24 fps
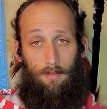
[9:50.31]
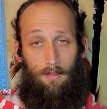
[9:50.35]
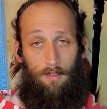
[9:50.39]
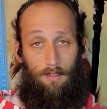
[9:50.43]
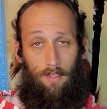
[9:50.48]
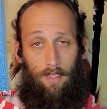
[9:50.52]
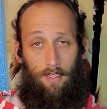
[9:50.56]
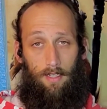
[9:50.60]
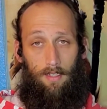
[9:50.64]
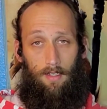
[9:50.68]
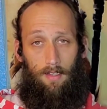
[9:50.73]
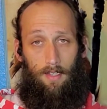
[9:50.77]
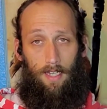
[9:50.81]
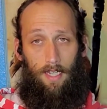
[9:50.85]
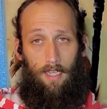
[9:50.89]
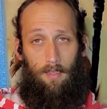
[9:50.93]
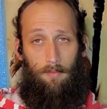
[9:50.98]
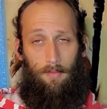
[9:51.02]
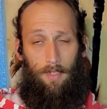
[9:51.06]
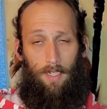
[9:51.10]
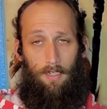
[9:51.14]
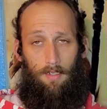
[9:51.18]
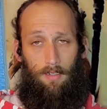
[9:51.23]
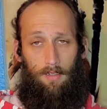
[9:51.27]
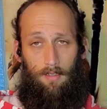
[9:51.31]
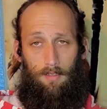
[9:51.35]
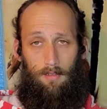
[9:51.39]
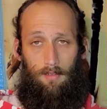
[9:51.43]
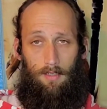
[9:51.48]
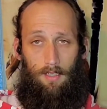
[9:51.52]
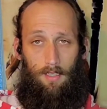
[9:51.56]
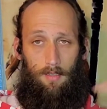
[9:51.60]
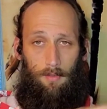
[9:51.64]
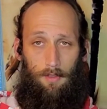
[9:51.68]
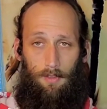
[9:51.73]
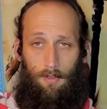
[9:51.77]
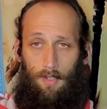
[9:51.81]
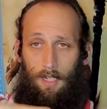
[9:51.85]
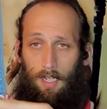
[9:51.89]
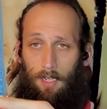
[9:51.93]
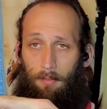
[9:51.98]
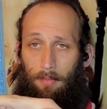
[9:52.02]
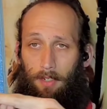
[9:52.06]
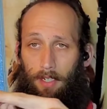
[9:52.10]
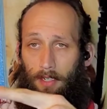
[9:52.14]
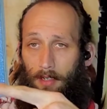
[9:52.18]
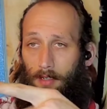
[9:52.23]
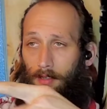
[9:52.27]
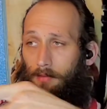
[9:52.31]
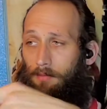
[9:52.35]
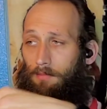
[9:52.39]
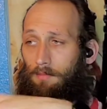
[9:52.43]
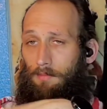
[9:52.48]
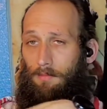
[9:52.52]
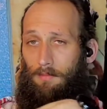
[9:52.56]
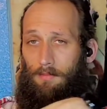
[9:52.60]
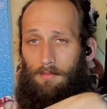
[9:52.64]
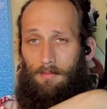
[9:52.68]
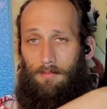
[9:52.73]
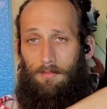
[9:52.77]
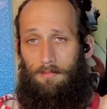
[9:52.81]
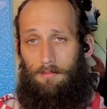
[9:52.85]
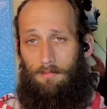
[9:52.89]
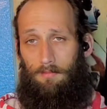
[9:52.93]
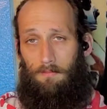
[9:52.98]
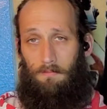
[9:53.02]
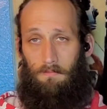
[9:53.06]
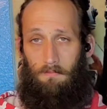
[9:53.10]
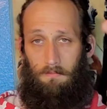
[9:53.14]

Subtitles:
Click the like button, subscribe button.